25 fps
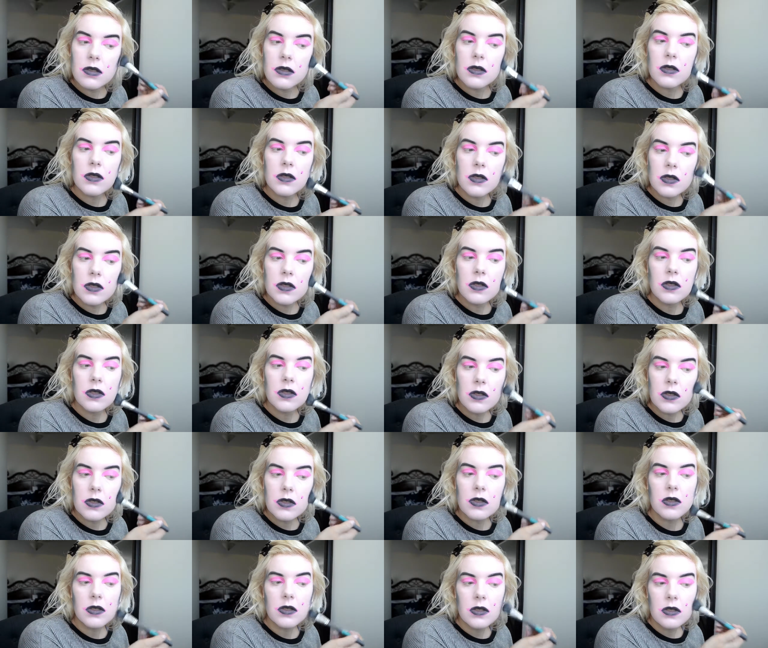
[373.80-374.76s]

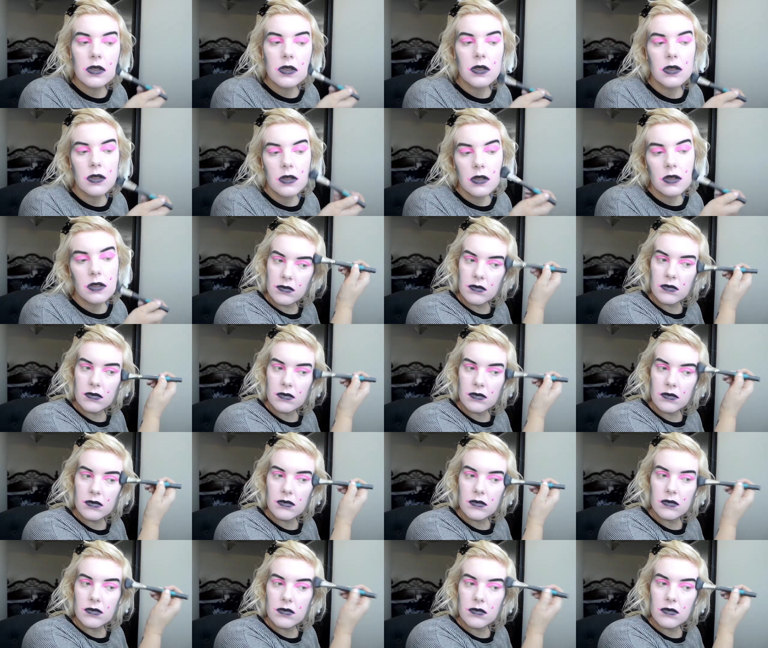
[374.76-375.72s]

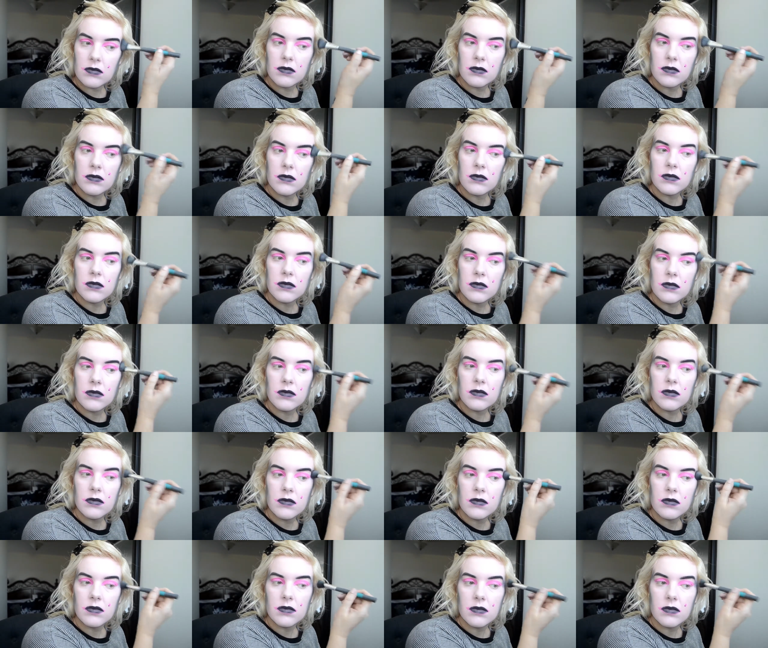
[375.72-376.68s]

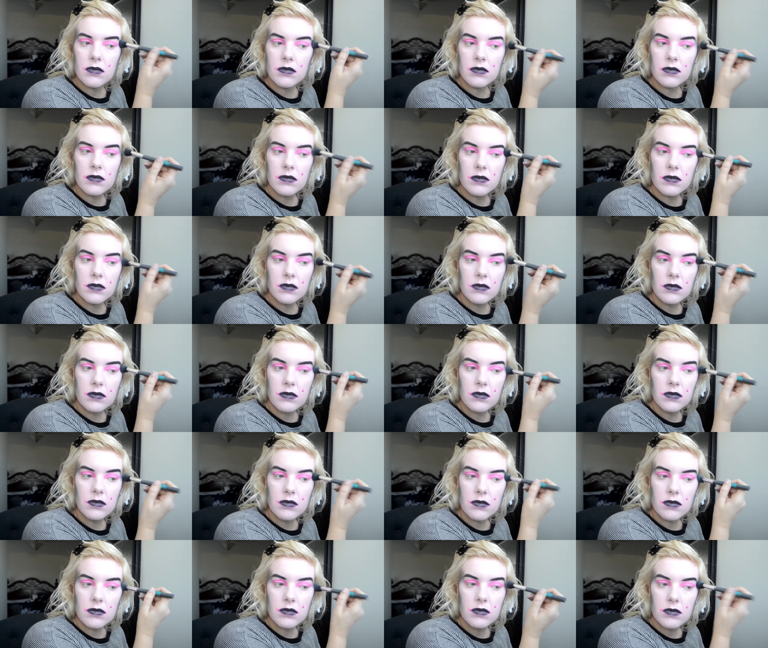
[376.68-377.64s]

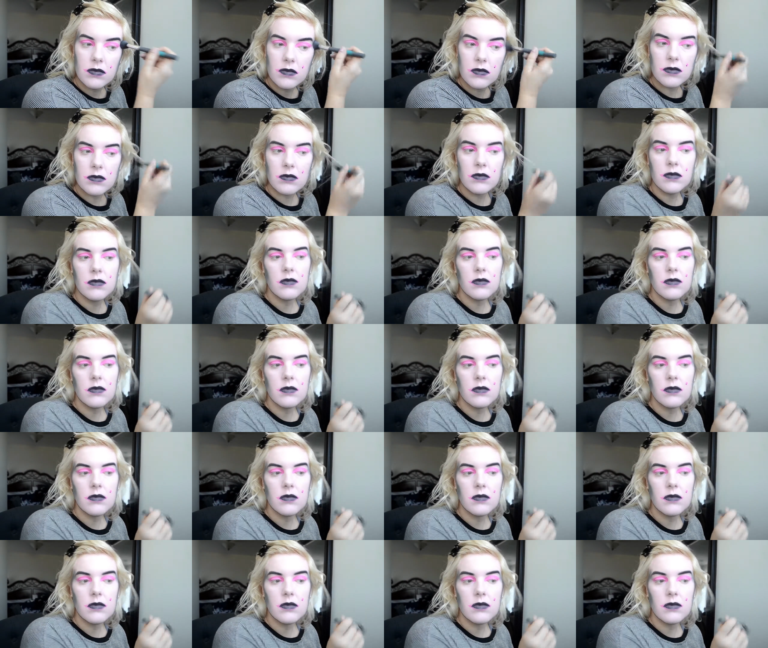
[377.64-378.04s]
Nobody speaks.